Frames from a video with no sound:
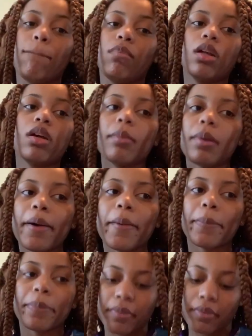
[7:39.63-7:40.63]
Look them up.
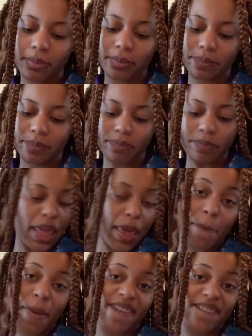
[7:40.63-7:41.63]
You
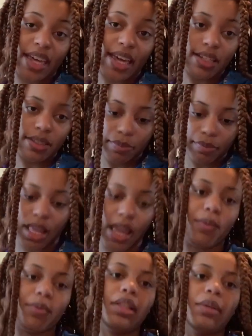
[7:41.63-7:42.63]
might find them. It
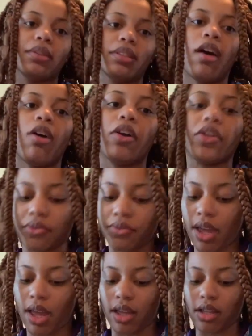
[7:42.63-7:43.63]
really was not hard to
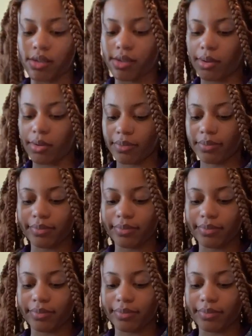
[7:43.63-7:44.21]
find, so